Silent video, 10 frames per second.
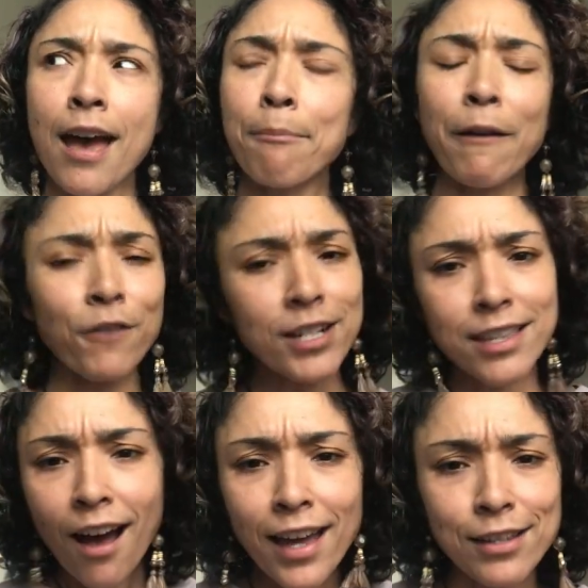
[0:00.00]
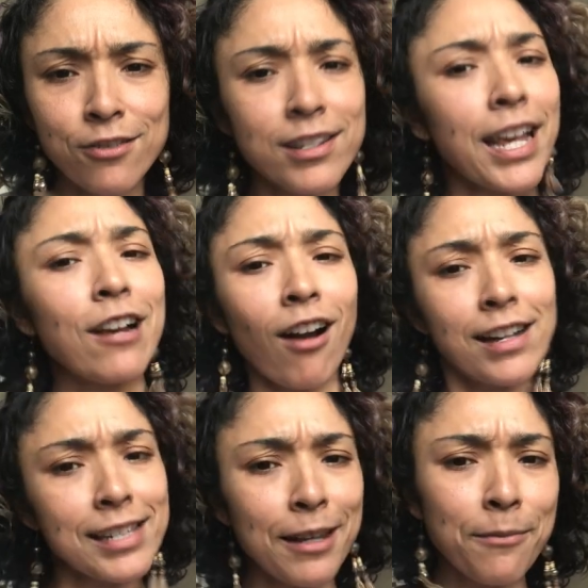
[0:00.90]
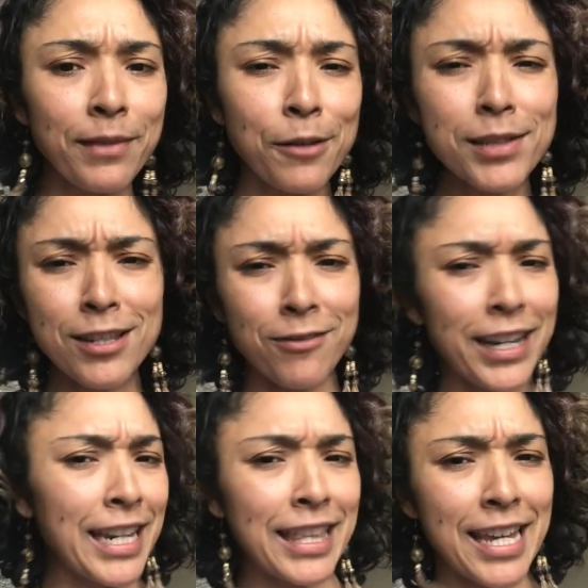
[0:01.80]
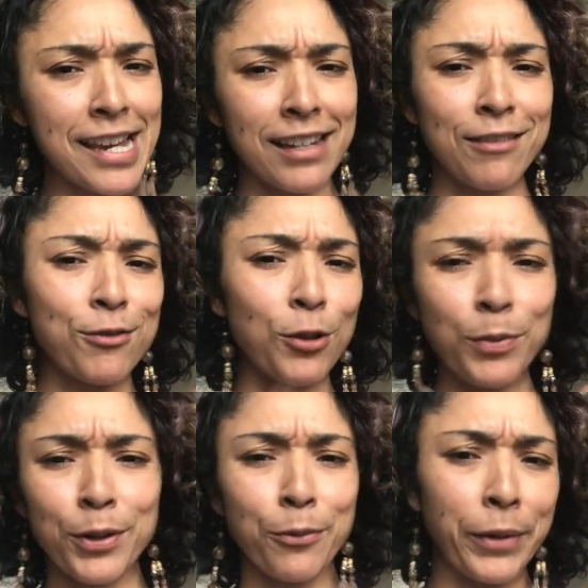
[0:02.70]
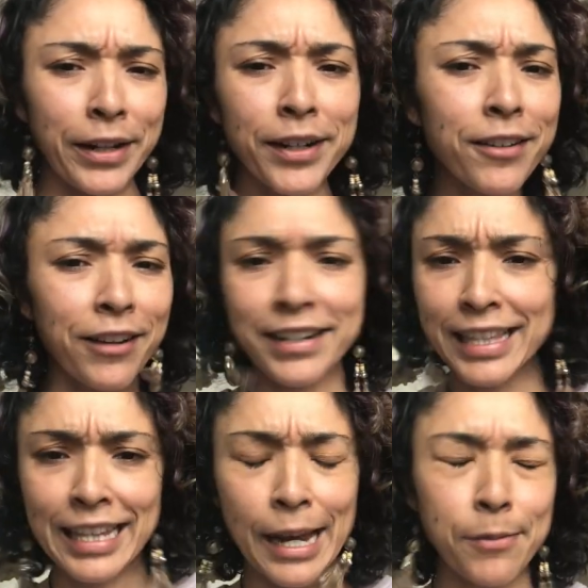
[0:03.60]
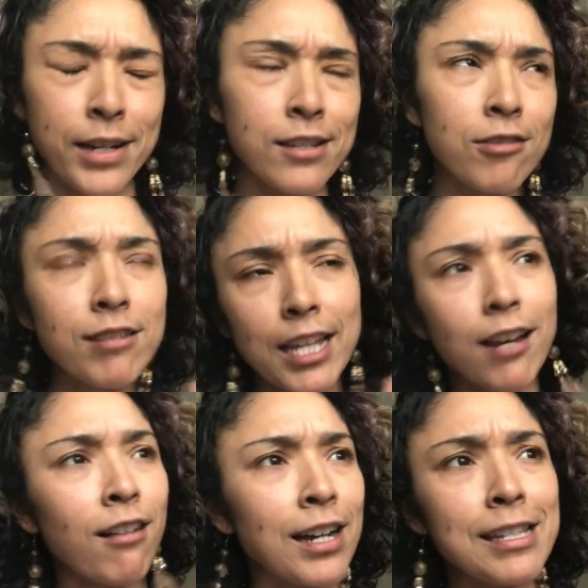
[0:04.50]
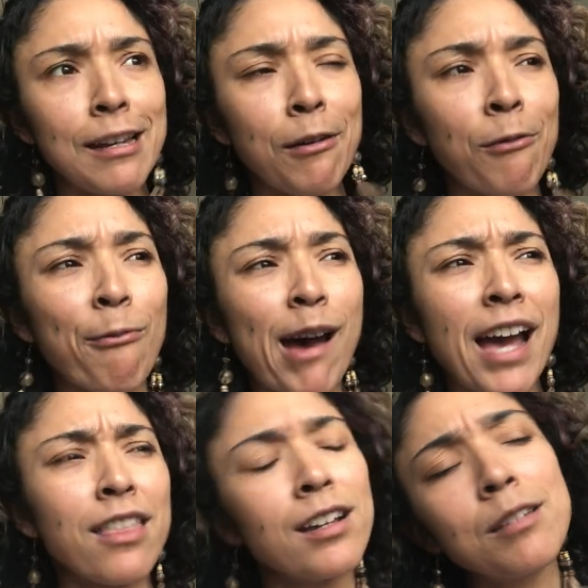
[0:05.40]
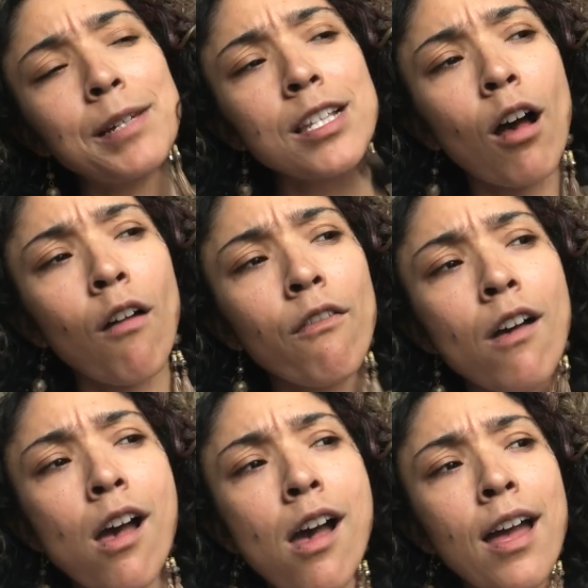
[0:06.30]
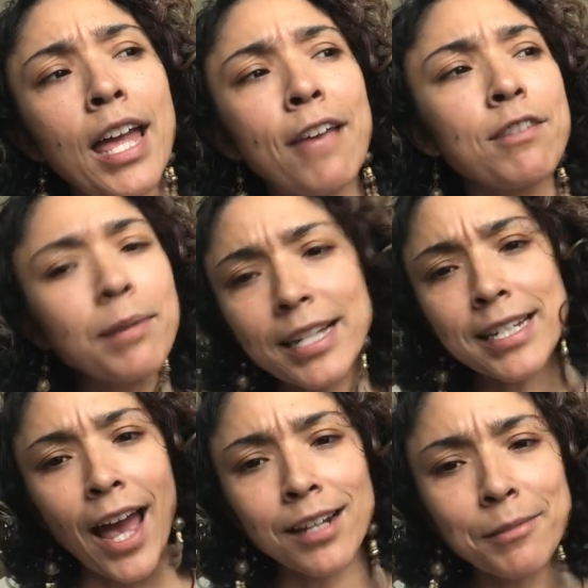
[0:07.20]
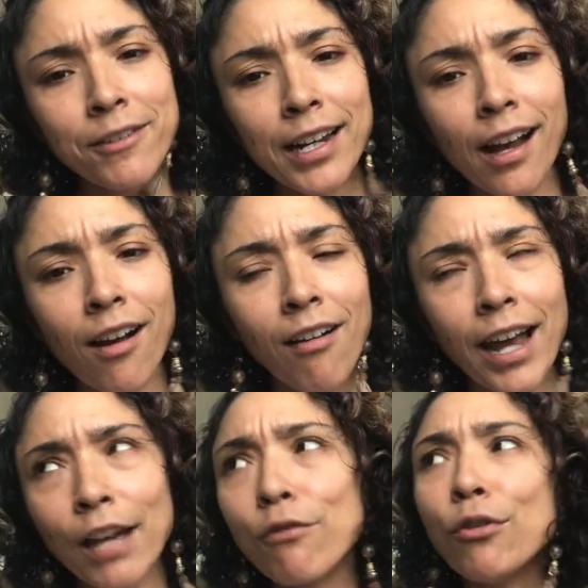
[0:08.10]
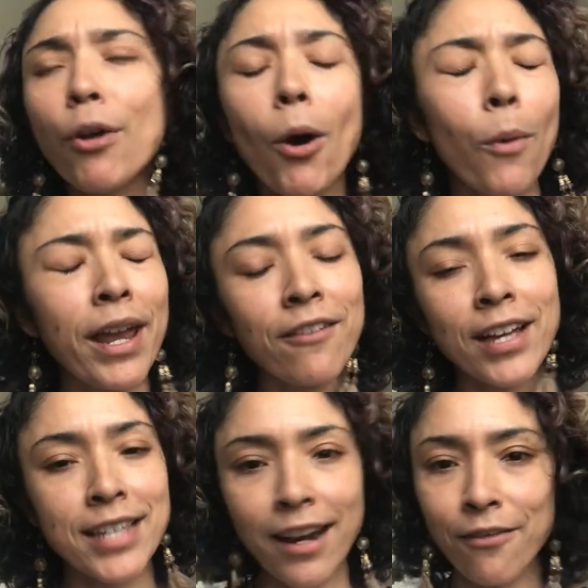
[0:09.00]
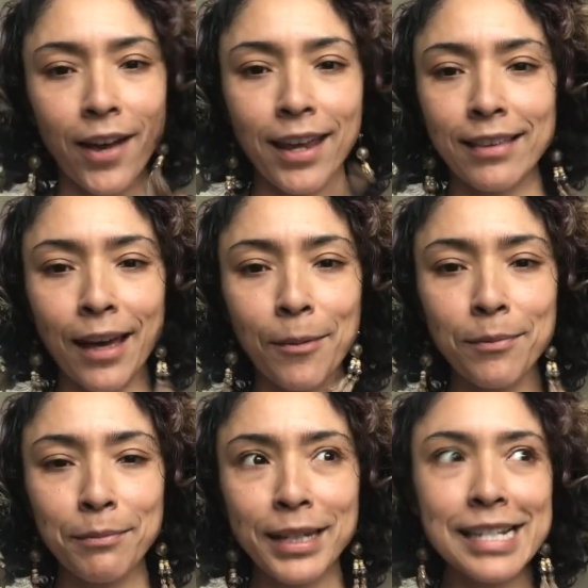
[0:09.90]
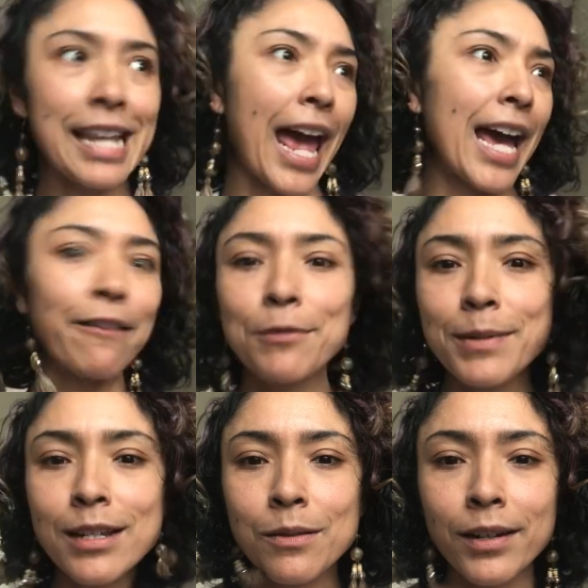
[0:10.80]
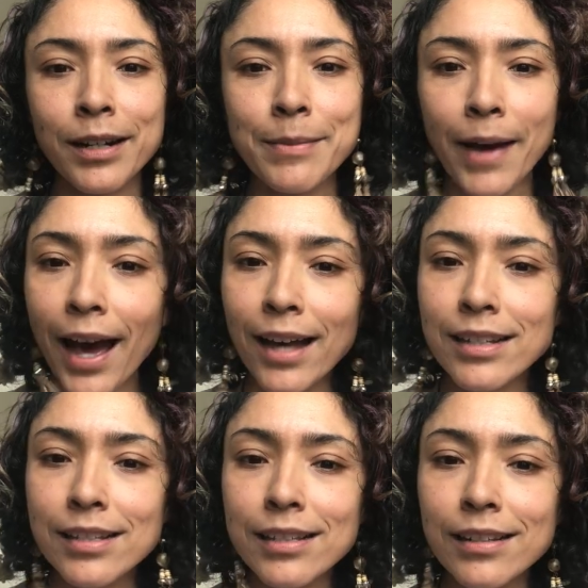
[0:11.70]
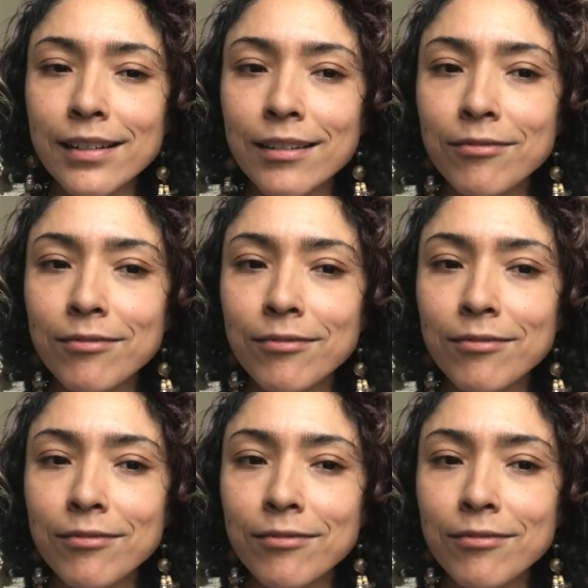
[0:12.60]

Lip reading: My first thought, as soon as I crossed him, he wasn't doing anything super weird or anything, but as soon as I crossed him, I thought to myself, if somebody attacks me right now, I have no way of identifying them because everybody's wearing a mask.